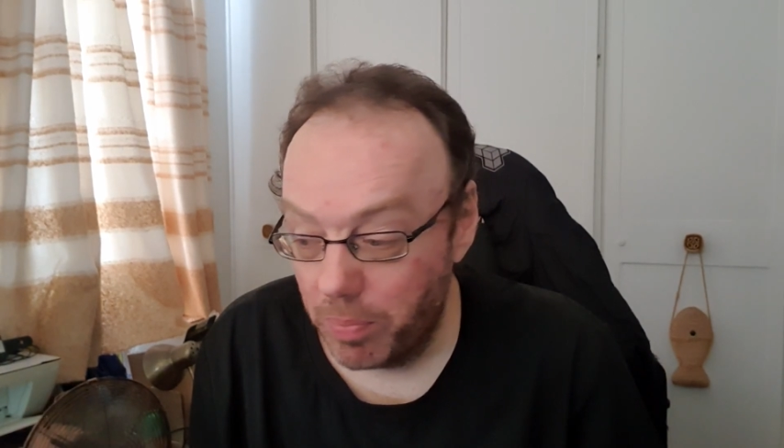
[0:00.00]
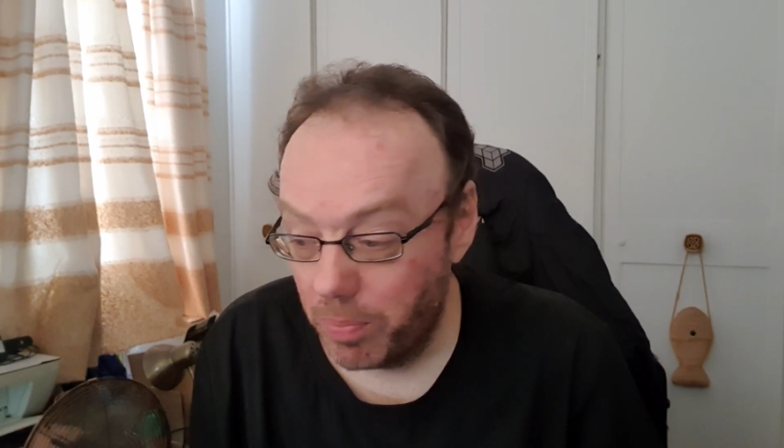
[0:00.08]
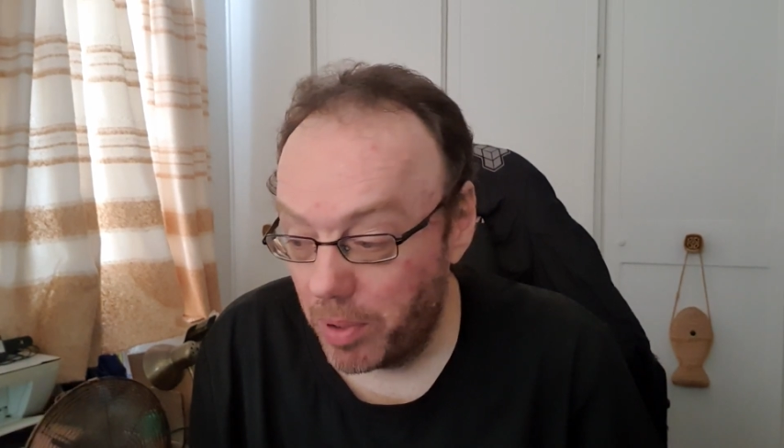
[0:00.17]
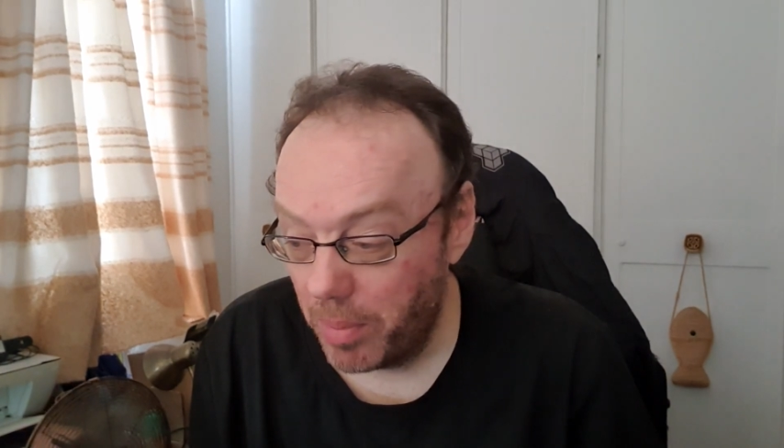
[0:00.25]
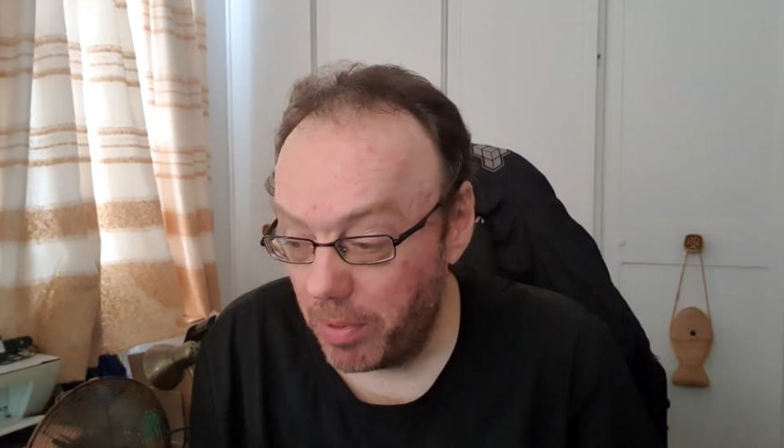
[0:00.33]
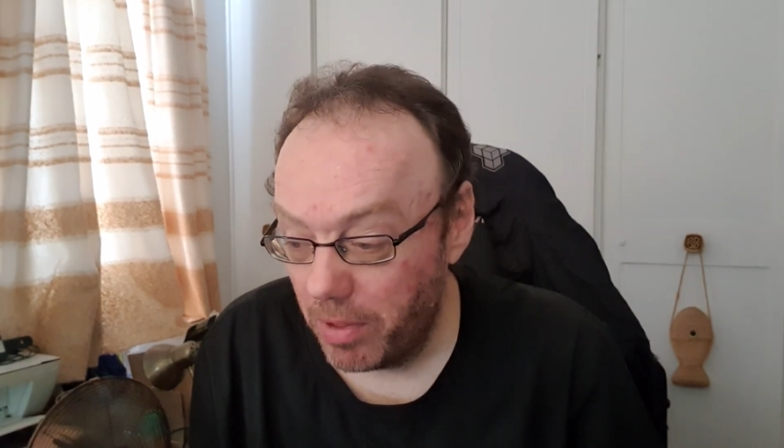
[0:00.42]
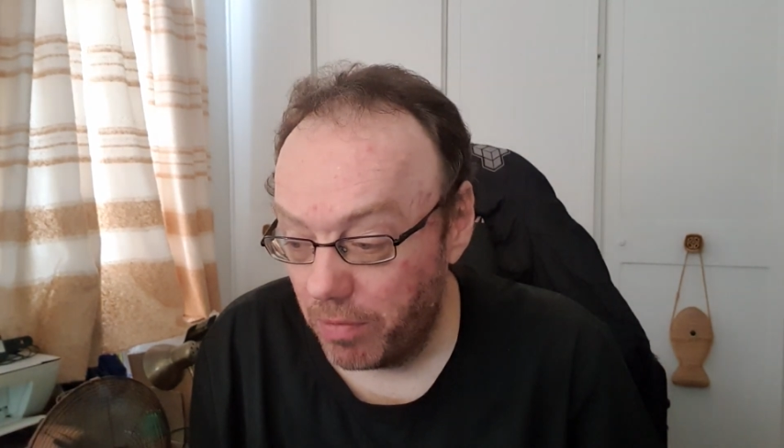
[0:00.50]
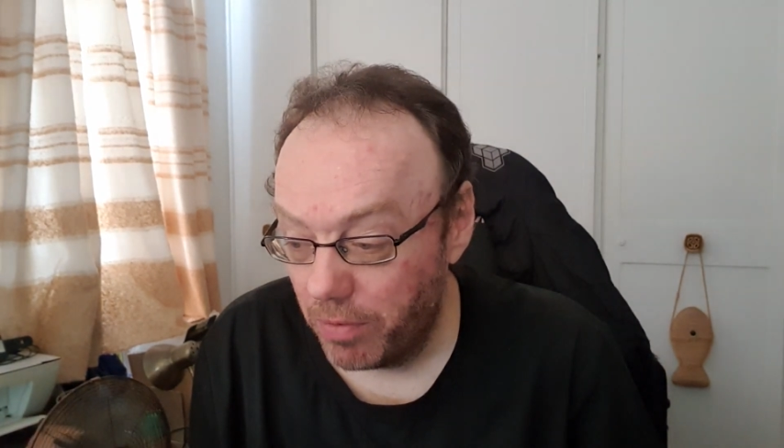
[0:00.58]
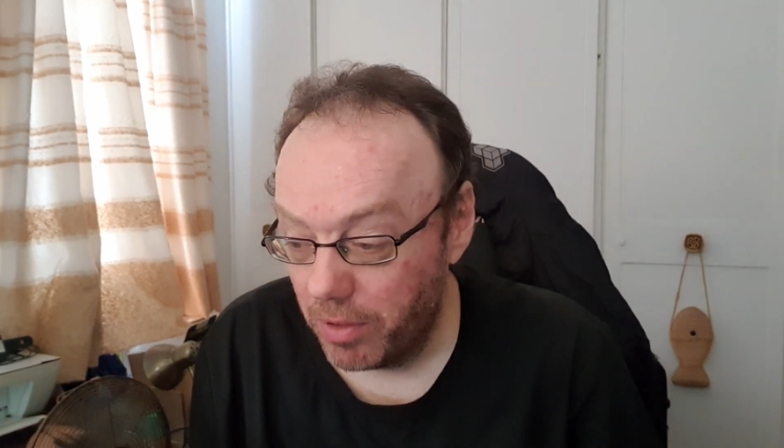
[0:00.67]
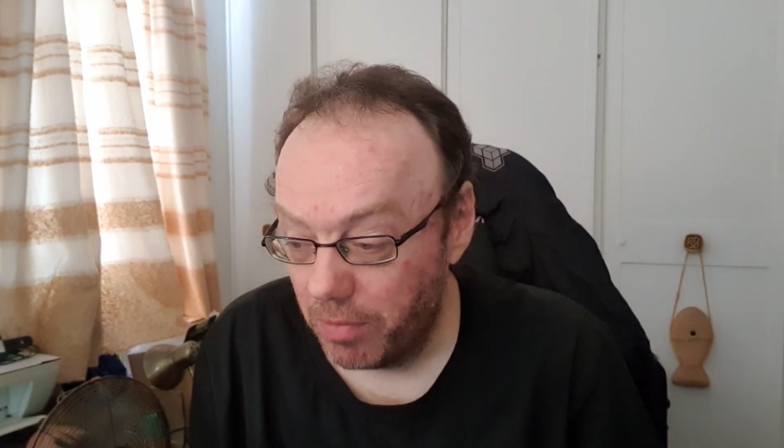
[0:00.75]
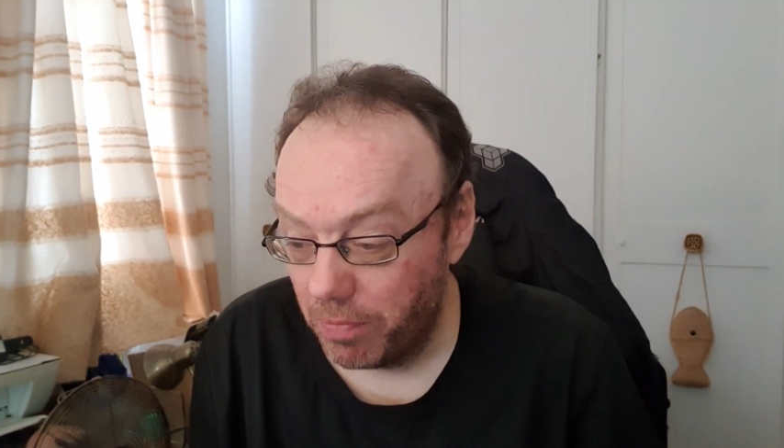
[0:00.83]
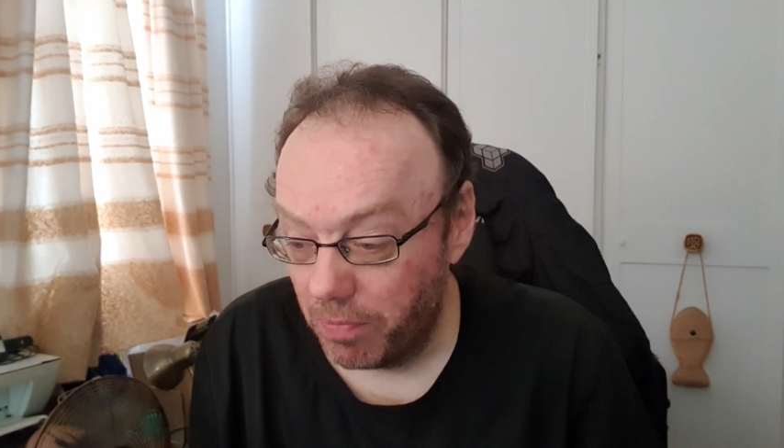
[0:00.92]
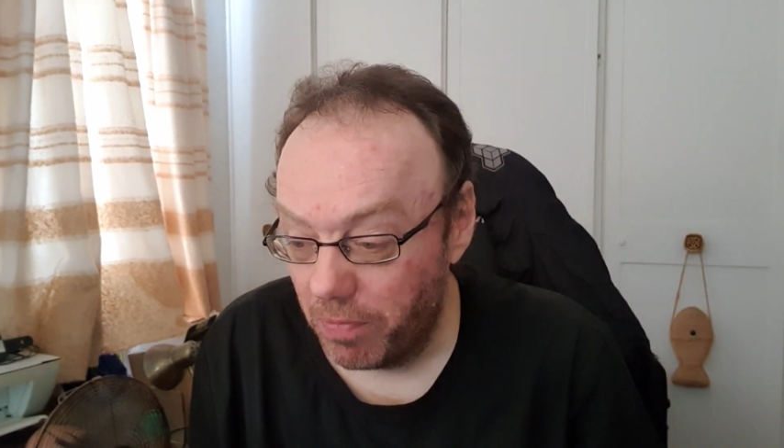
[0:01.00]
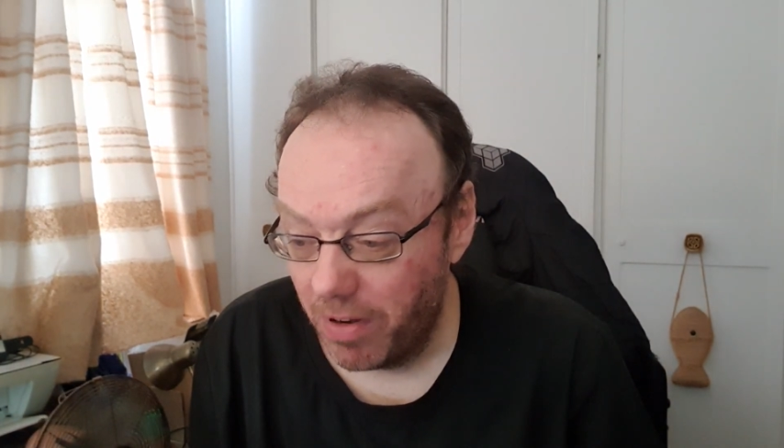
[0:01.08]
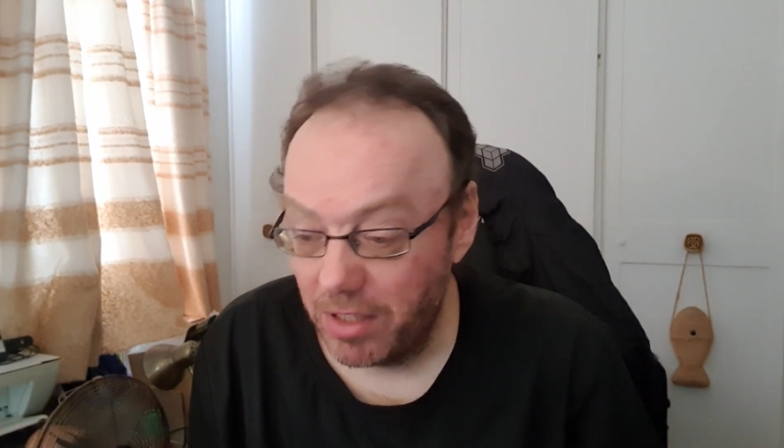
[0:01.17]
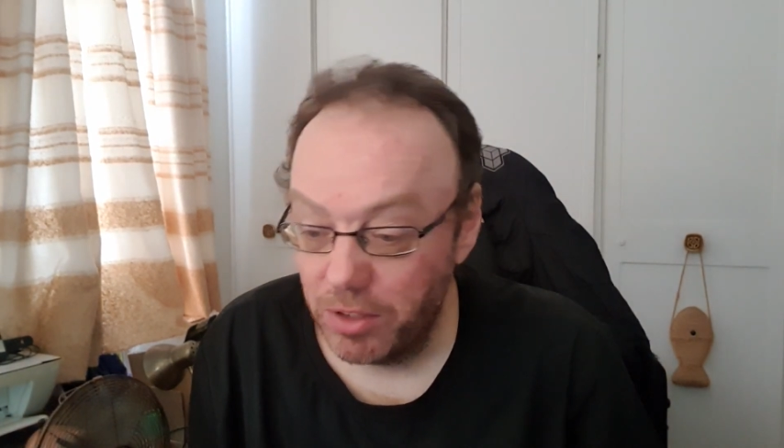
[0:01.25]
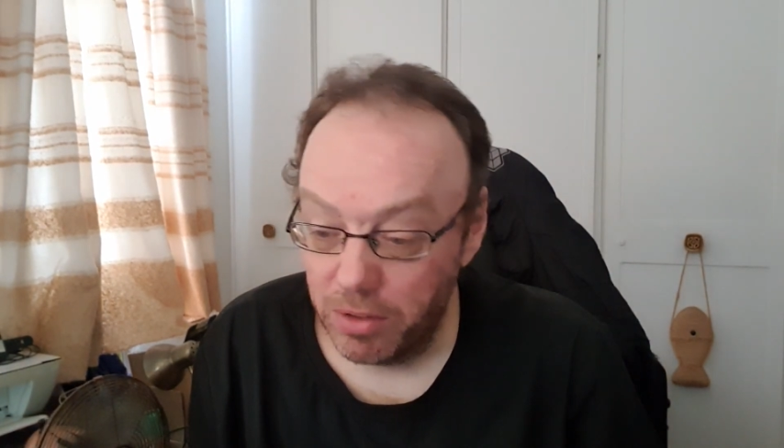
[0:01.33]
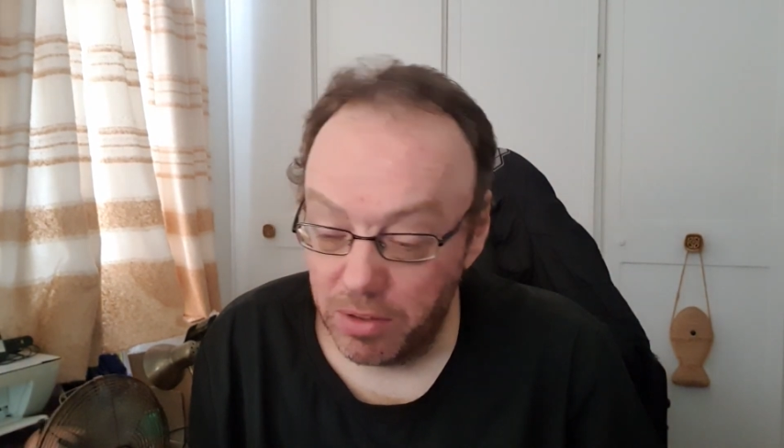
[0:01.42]
popular for the
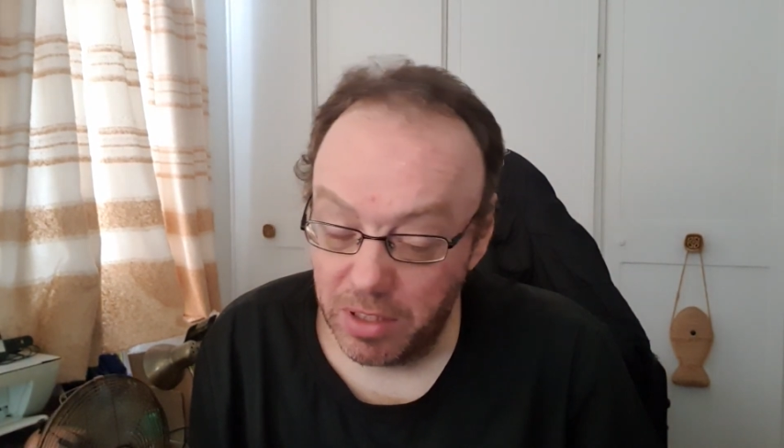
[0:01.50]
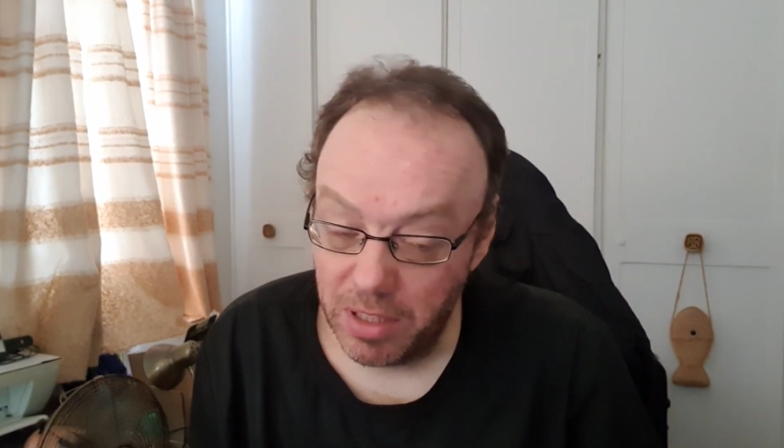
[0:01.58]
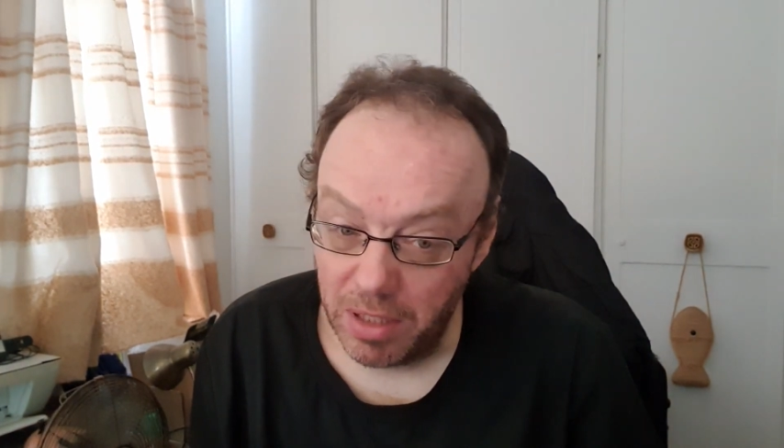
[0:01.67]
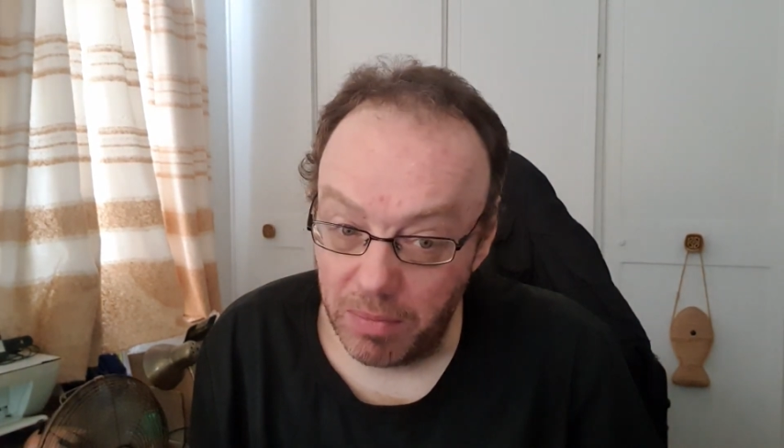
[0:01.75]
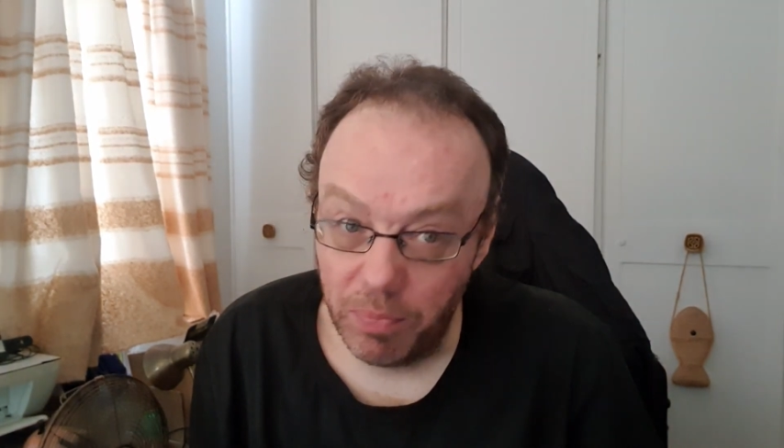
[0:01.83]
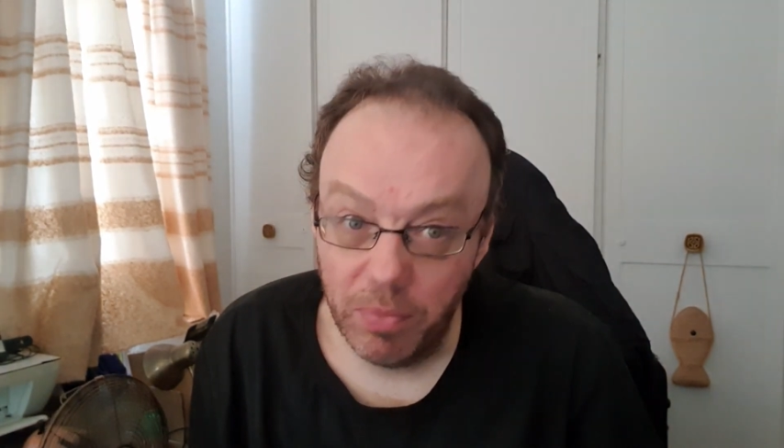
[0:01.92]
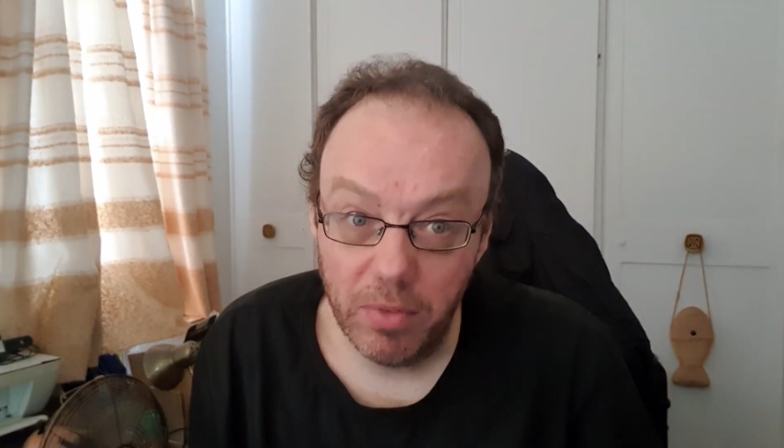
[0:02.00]
Flat Earth team,